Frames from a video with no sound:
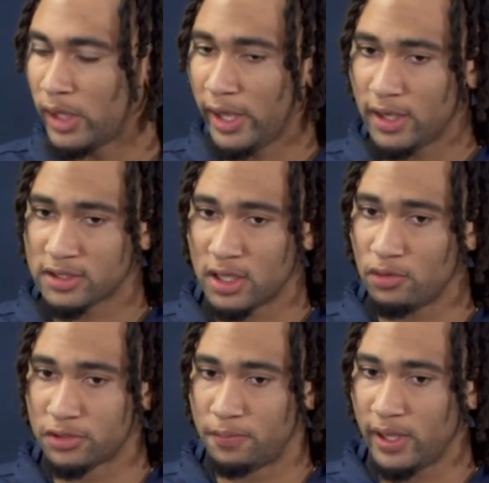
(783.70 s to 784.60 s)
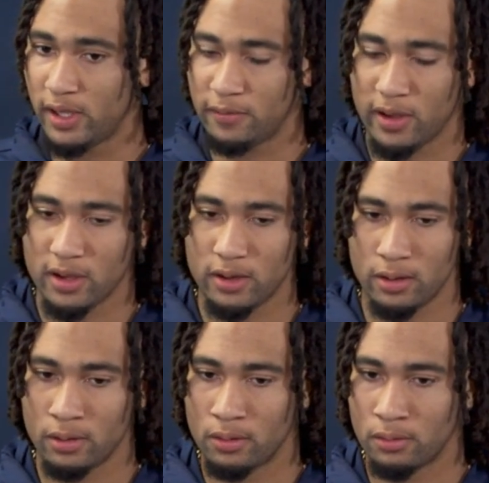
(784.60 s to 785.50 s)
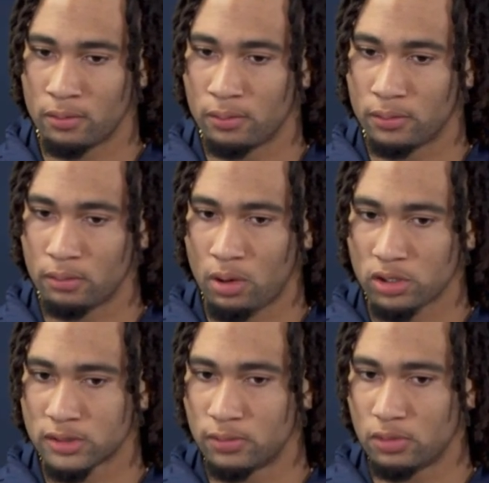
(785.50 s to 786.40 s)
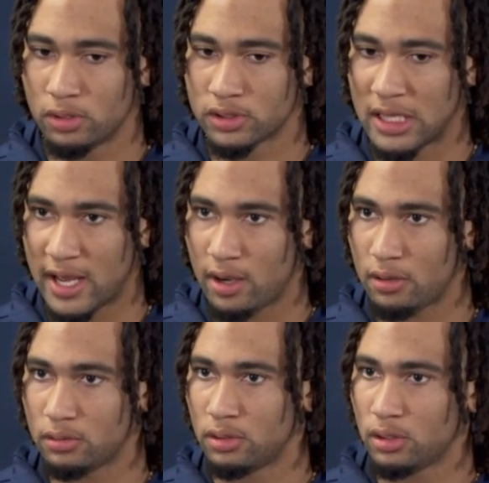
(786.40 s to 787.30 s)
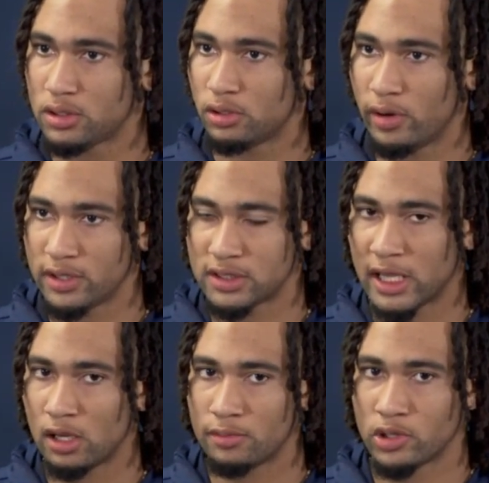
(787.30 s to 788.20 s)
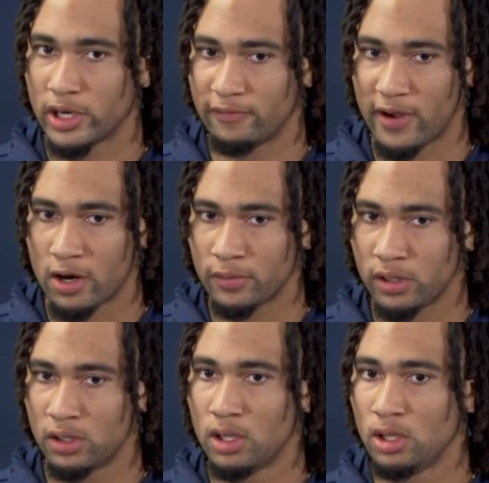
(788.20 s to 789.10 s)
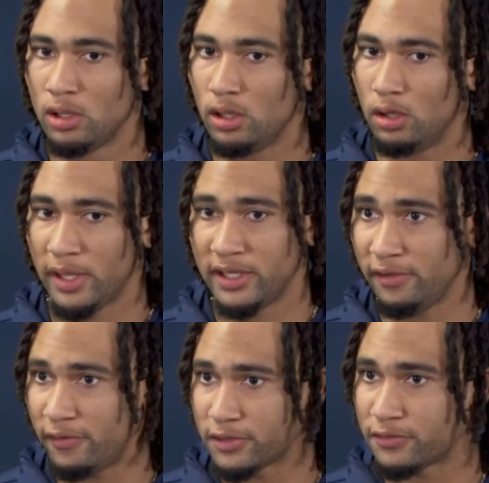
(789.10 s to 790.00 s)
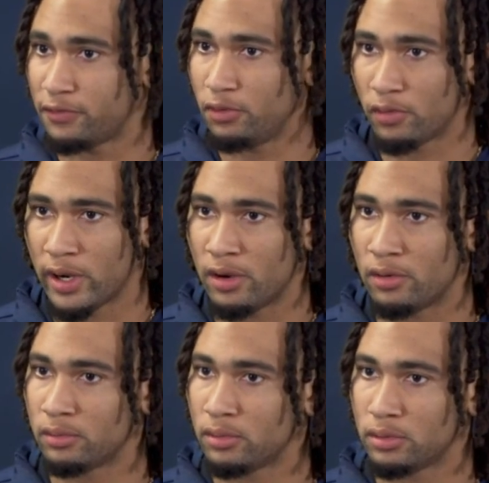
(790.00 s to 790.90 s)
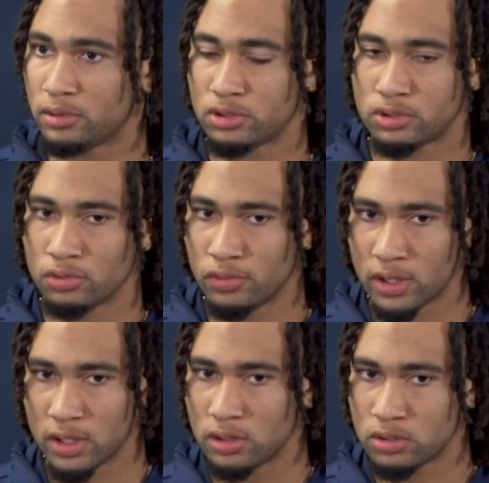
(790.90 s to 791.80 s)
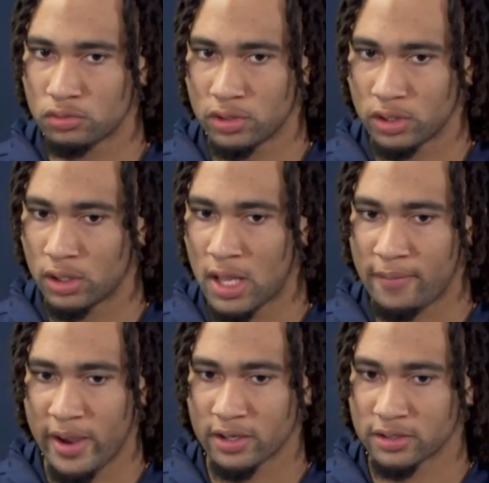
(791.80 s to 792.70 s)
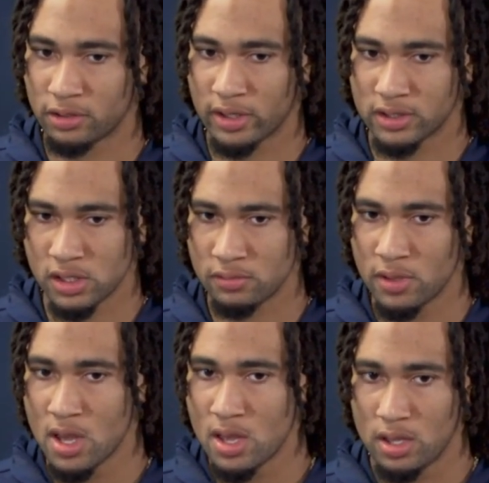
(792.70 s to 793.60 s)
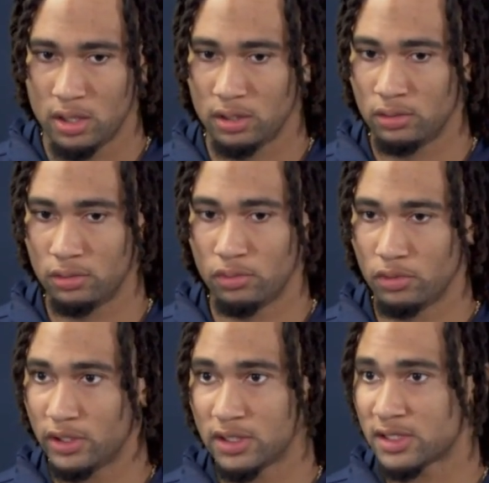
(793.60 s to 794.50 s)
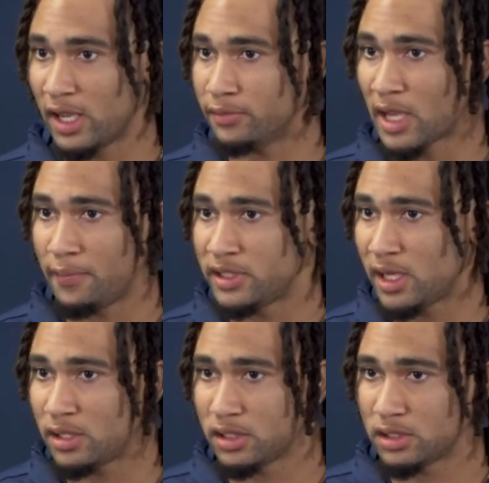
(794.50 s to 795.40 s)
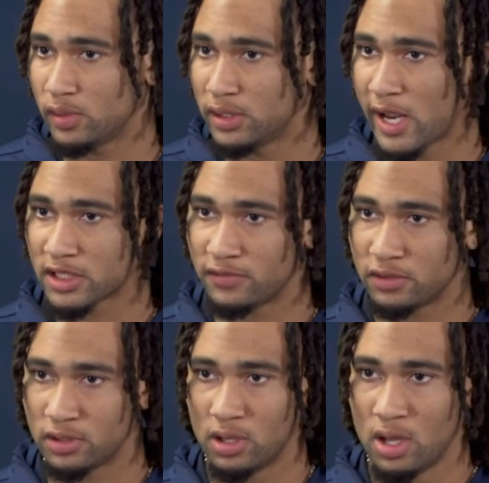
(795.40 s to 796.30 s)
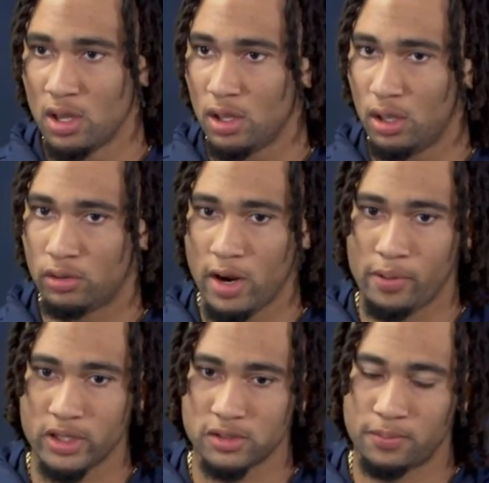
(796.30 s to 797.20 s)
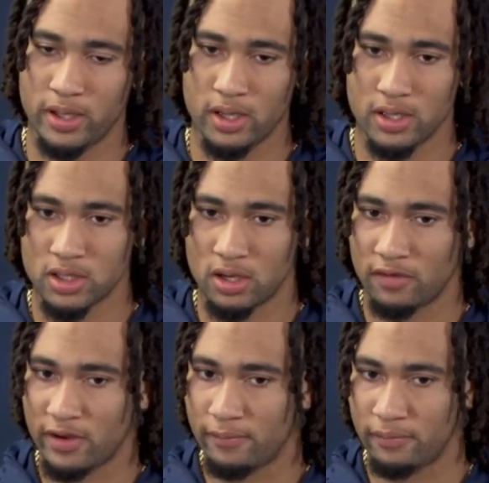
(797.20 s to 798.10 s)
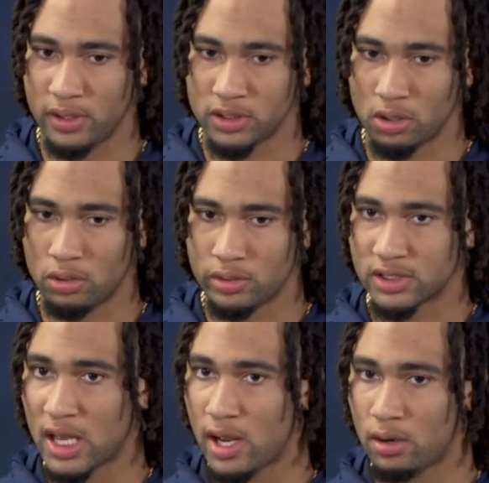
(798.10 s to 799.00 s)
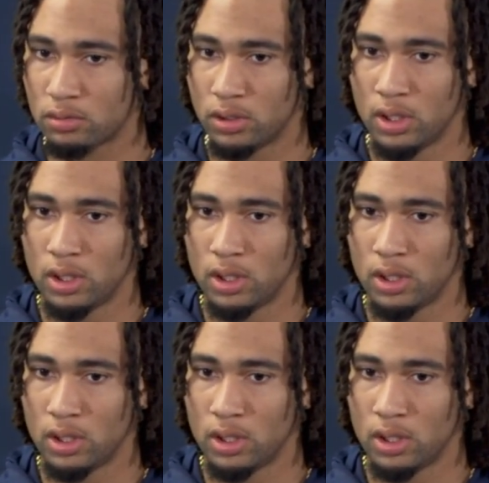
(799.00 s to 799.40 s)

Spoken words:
Yeah, it was big, man. Baltimore is loud. It's a great stadium. It's a great environment. That defense flew around. Two really good linebackers and great team. And we'll get the same type of challenge this week. Jacksonville is a great place to play, as I've been told. It's loud.